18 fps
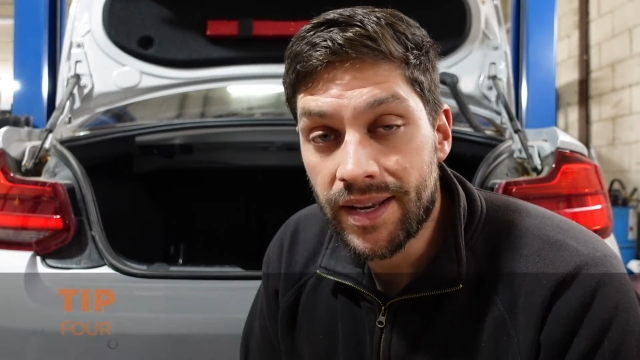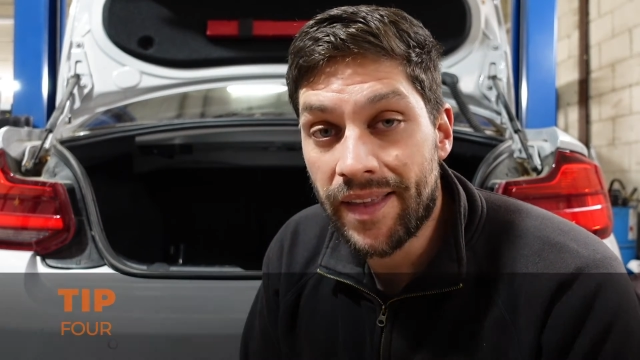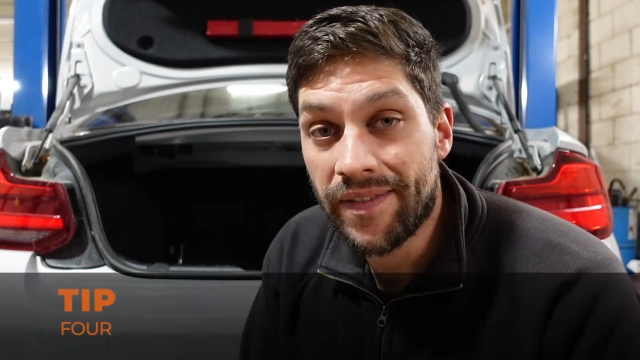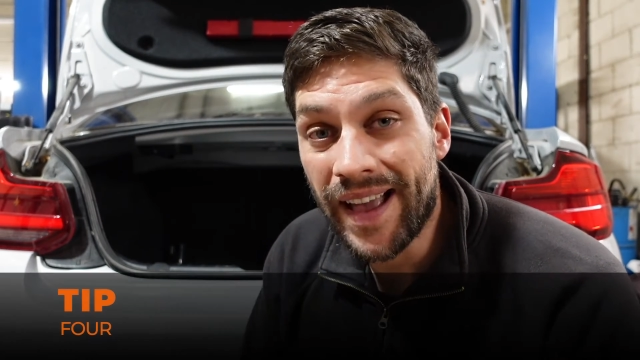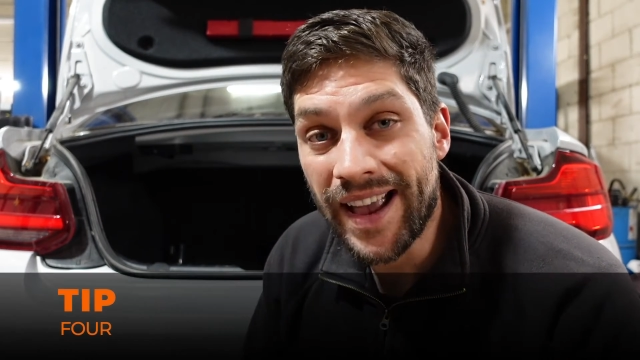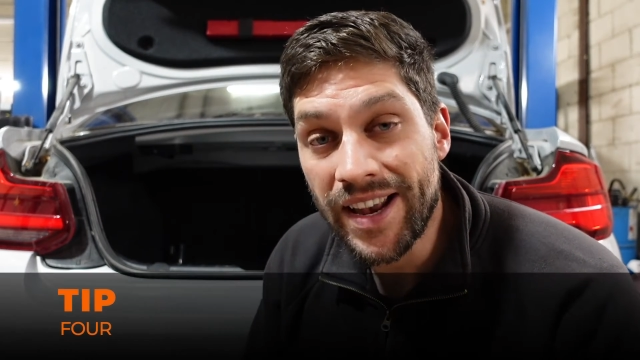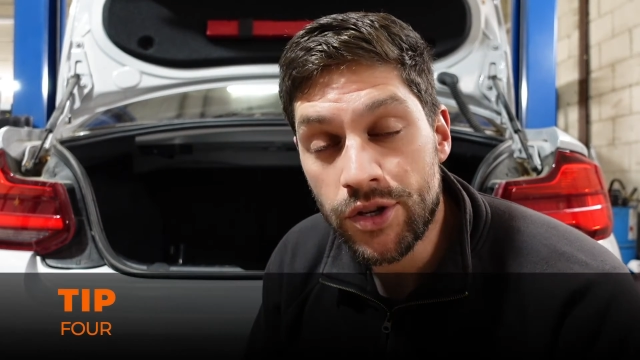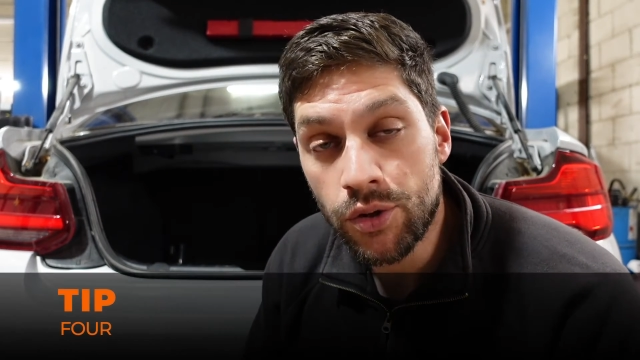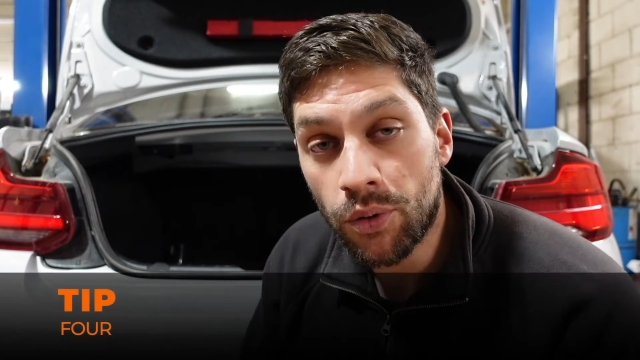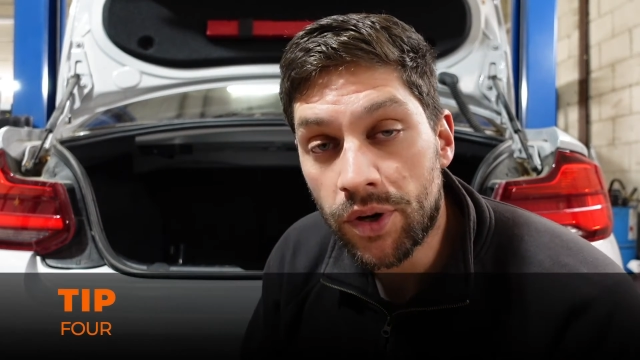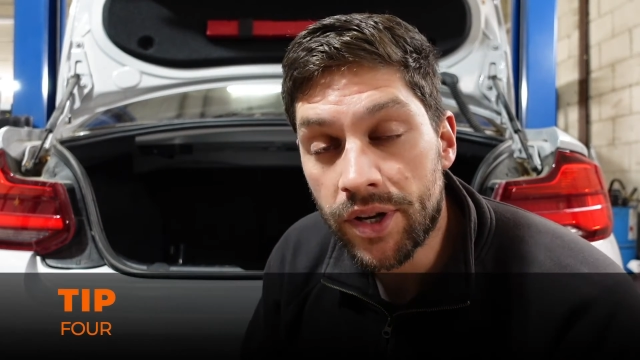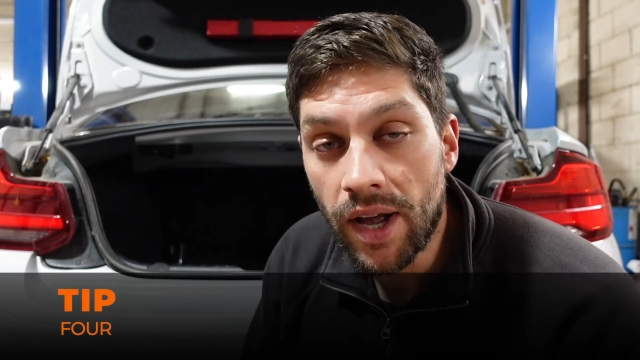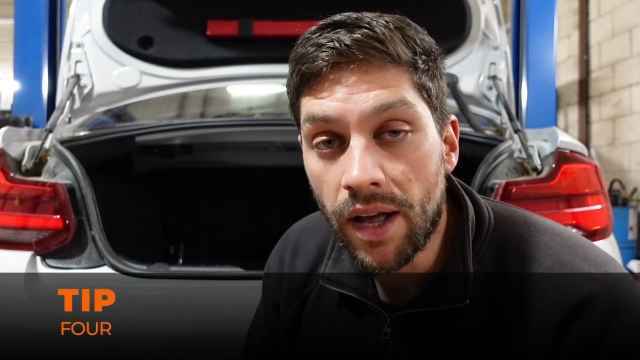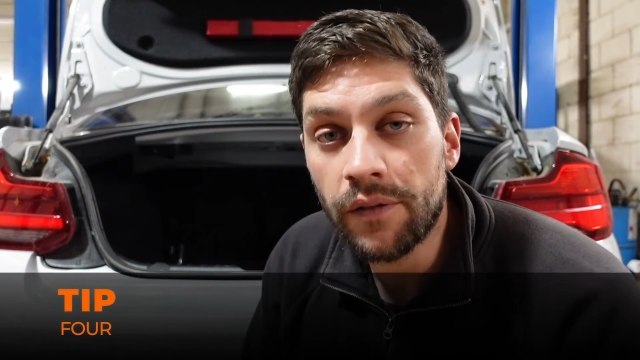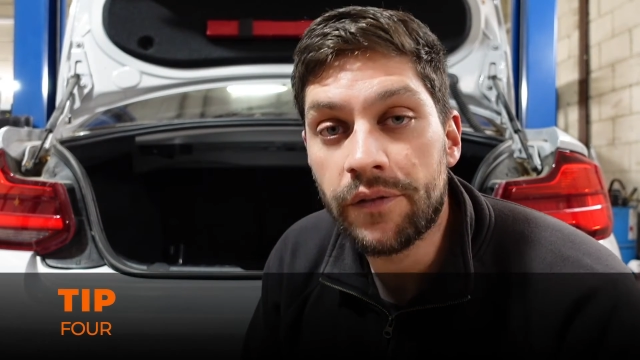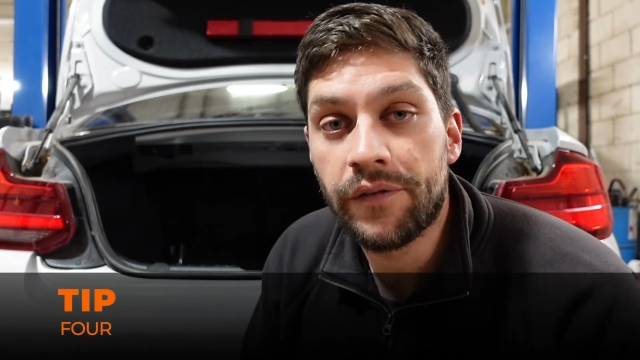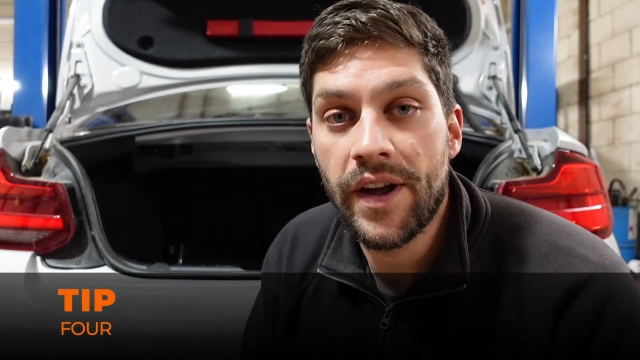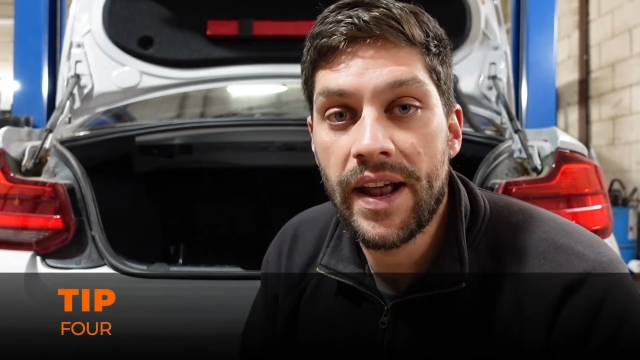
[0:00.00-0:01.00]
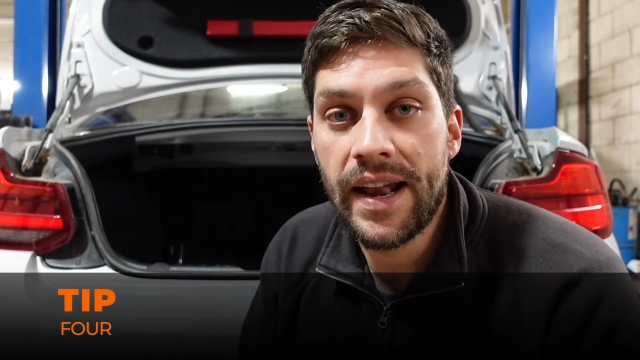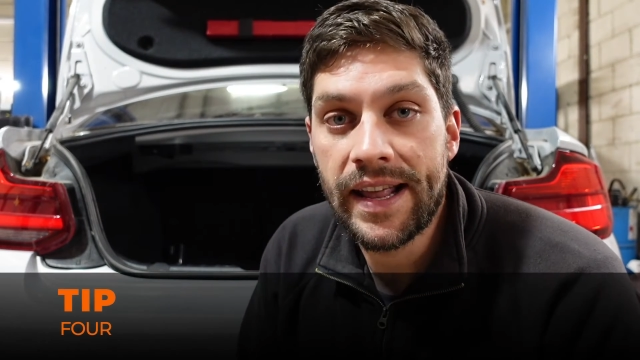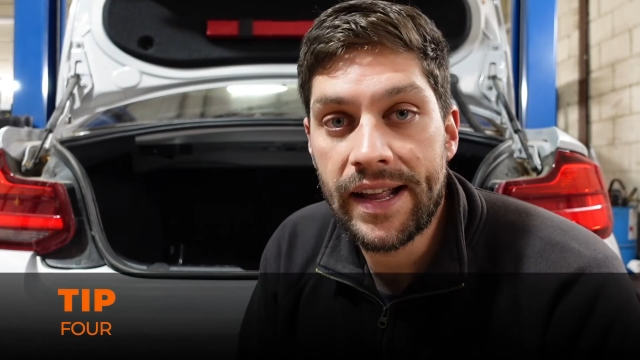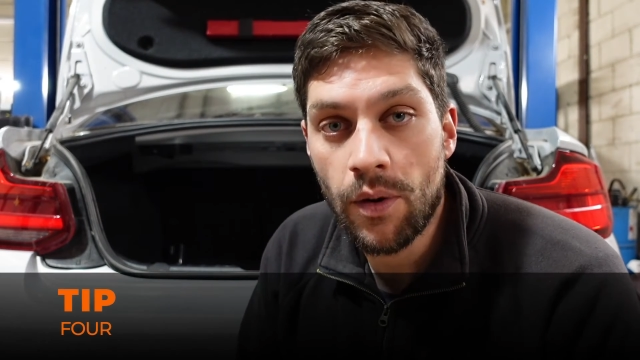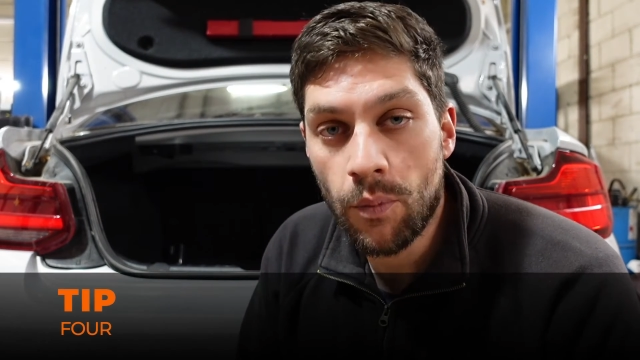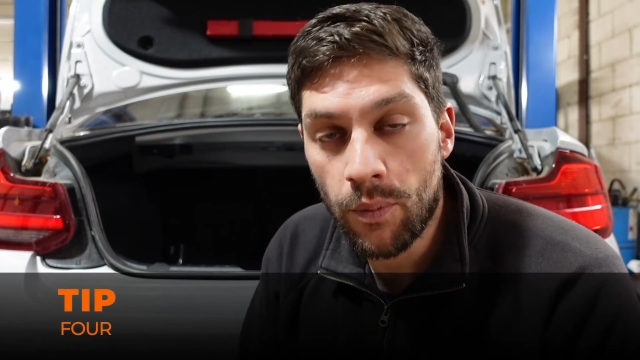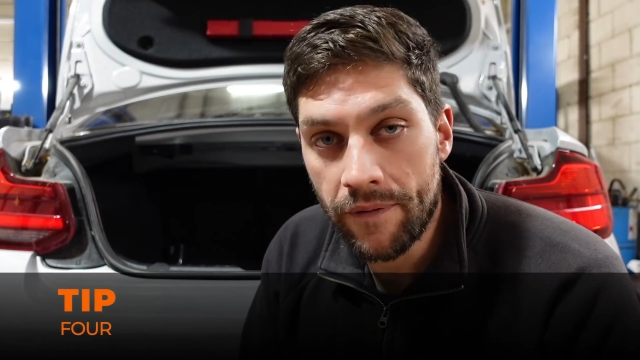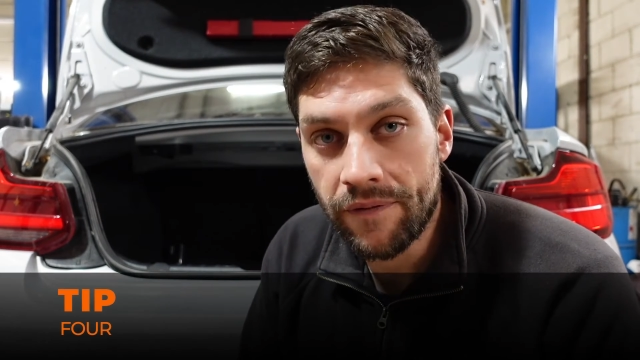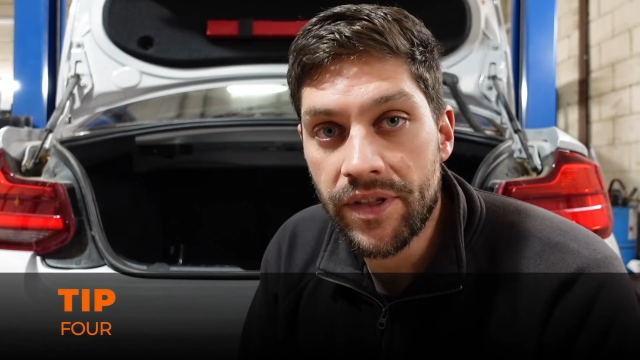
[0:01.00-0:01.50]
and that is your gut feeling
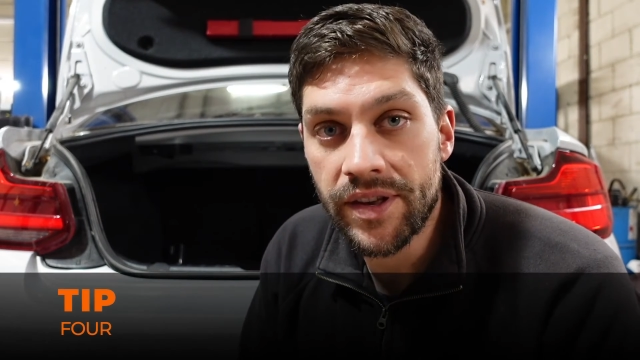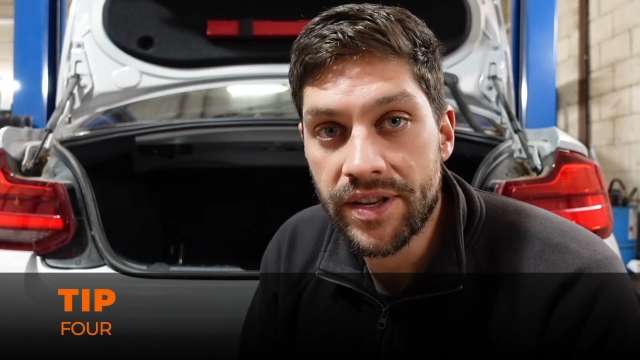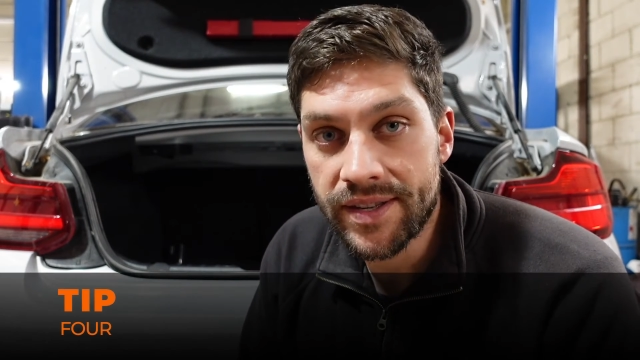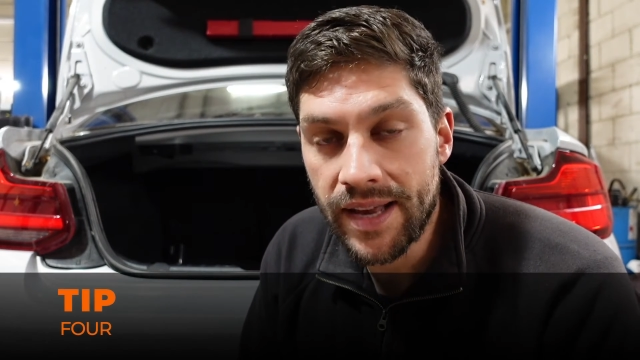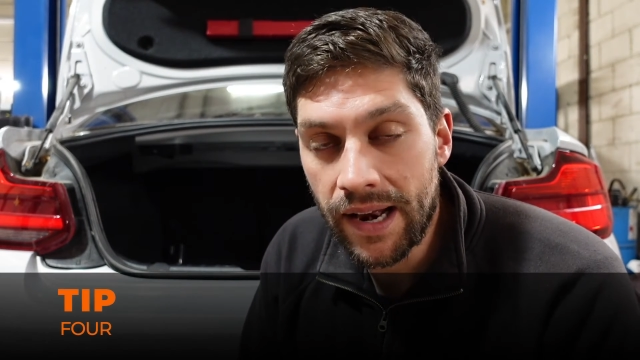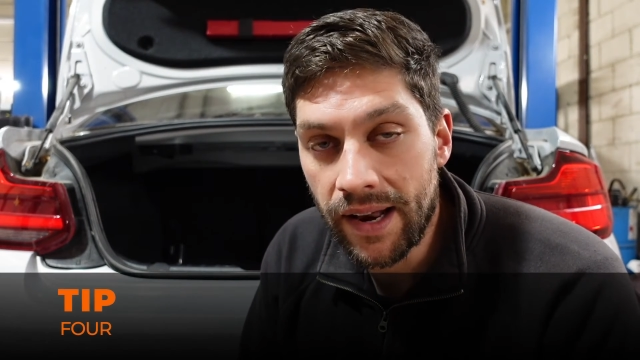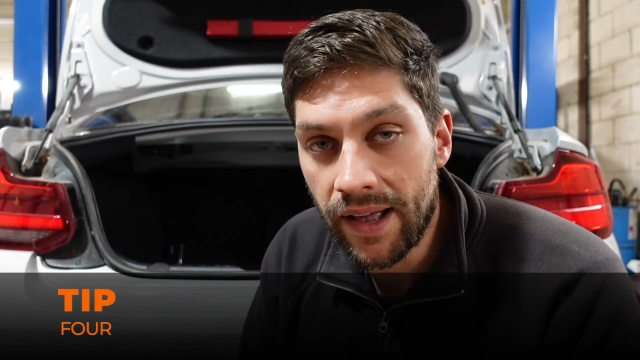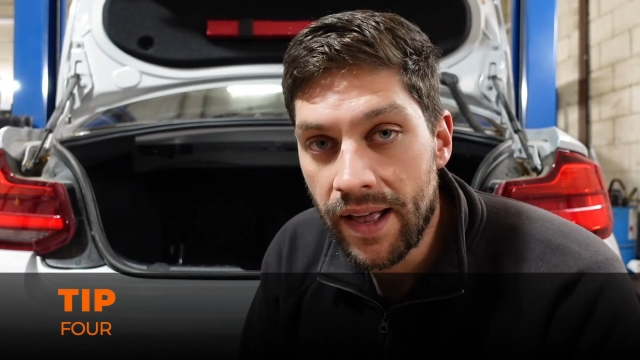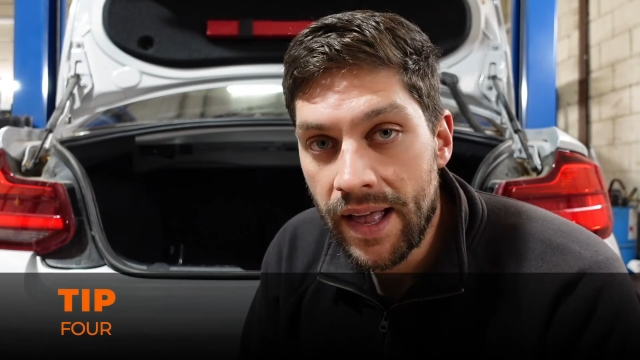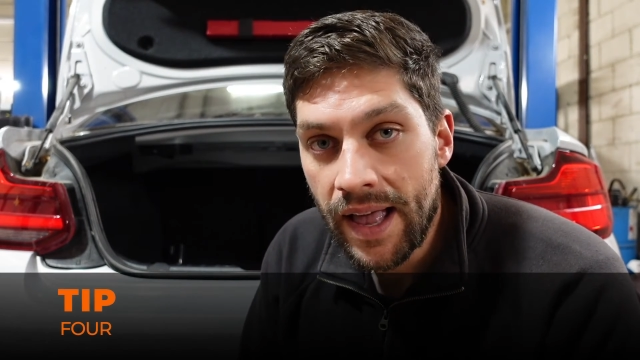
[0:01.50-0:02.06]
with the seller.